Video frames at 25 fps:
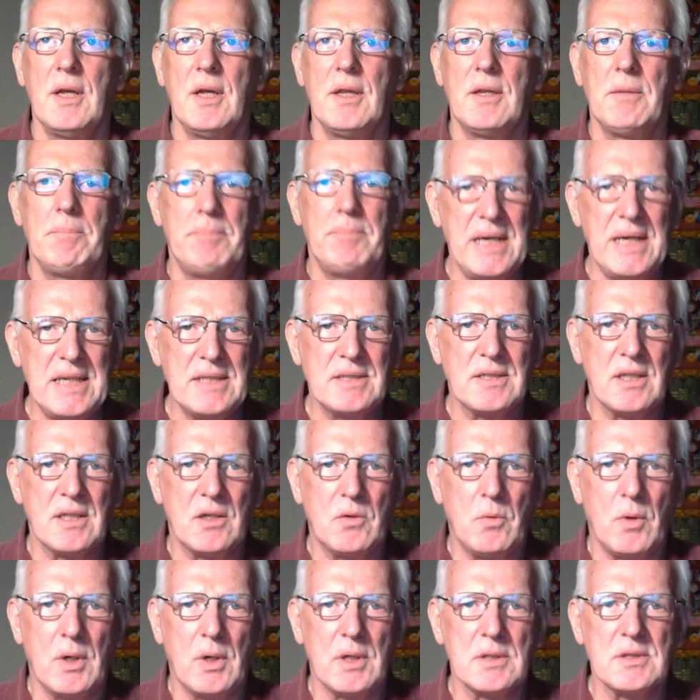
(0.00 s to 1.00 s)

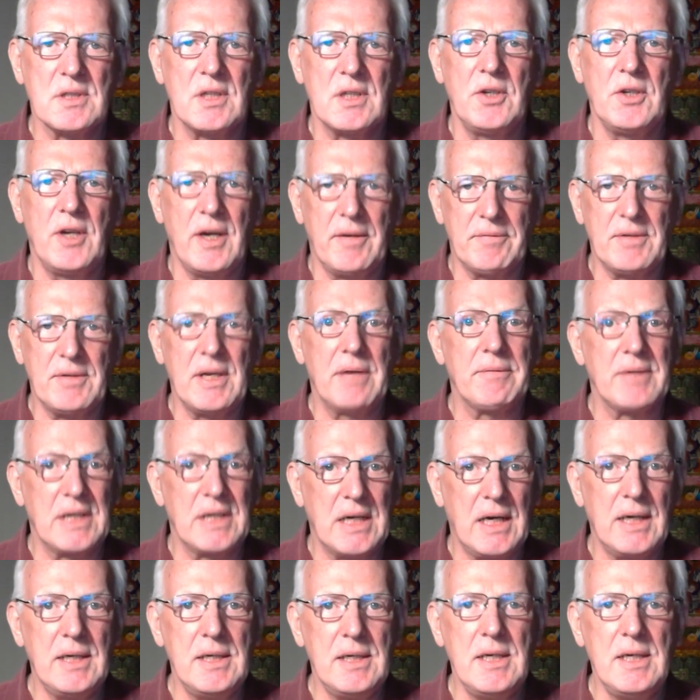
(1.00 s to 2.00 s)
basic ones, and you have to have an
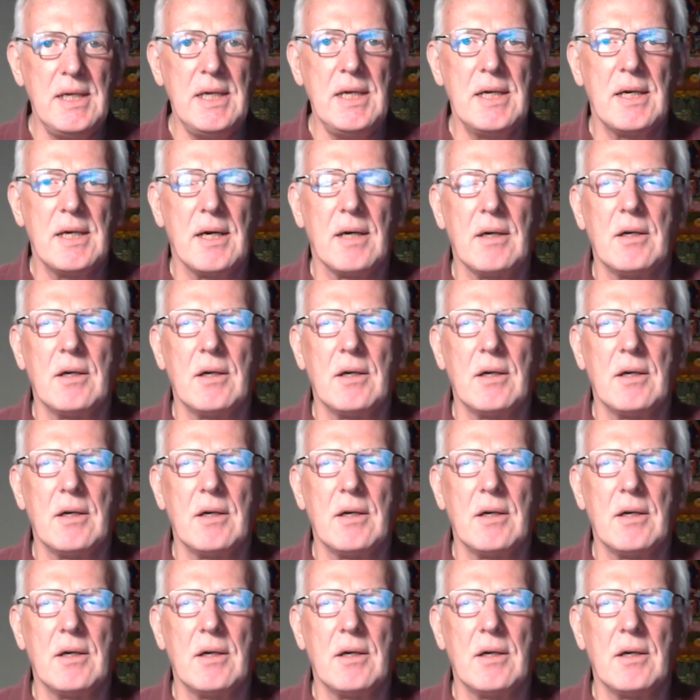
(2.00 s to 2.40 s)
idea